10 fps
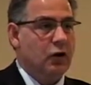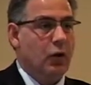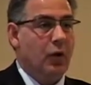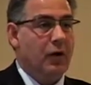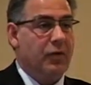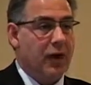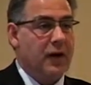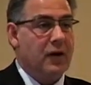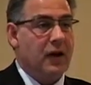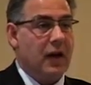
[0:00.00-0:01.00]
to
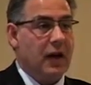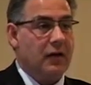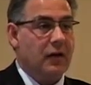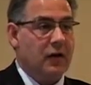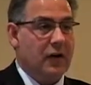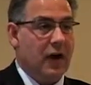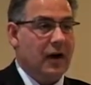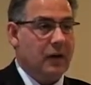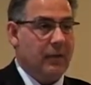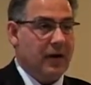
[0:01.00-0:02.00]
authenticate the
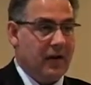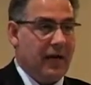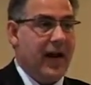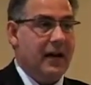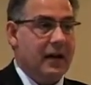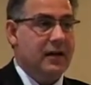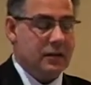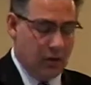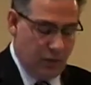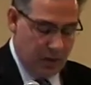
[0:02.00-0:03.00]
document. That
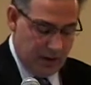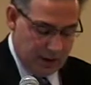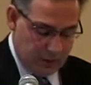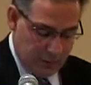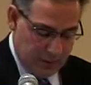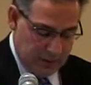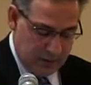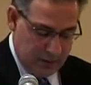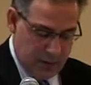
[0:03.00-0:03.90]
is the written instrument.